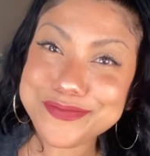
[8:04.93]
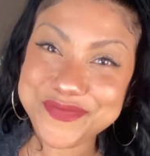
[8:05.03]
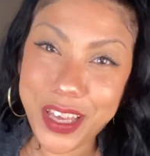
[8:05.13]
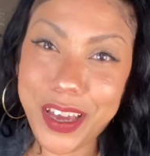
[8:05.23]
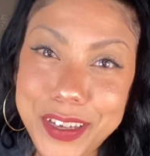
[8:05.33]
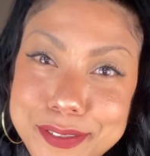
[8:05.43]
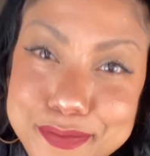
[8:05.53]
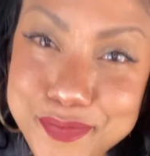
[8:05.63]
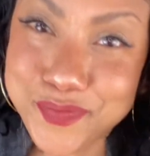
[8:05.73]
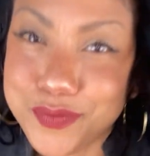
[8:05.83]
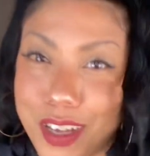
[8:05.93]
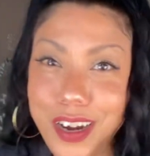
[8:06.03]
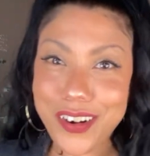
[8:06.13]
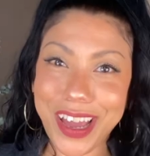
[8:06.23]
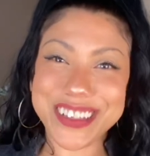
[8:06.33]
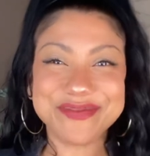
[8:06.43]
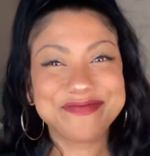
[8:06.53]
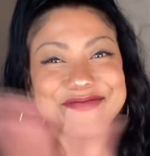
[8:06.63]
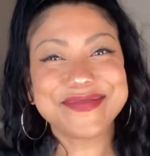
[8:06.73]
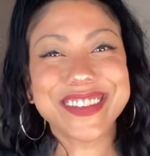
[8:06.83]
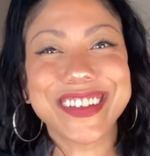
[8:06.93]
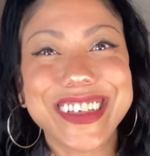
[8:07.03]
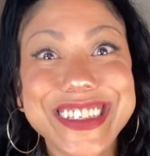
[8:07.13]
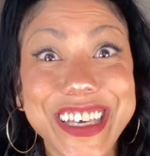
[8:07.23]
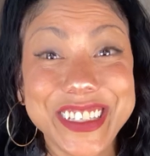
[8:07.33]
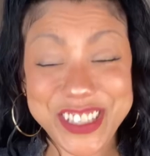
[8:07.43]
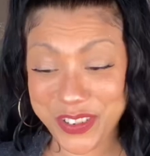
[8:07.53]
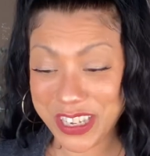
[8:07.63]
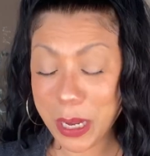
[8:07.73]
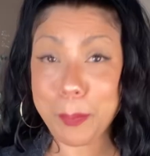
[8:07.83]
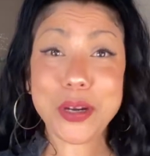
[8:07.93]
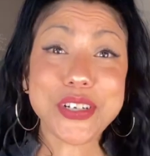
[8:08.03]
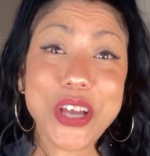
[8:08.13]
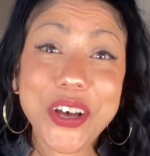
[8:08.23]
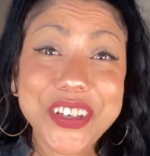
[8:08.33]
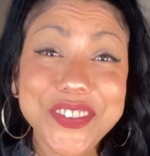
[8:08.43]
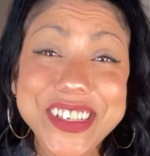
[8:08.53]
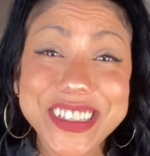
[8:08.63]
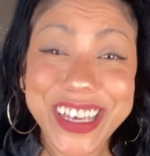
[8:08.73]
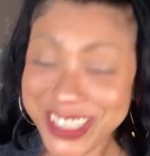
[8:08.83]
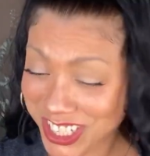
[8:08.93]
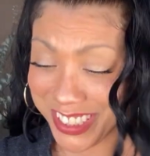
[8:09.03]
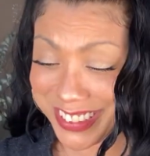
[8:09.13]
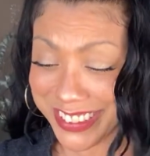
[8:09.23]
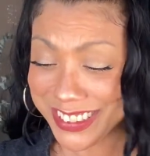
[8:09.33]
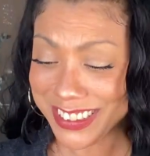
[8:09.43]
Okay? All right. Let's get into it. Bird dog investigation.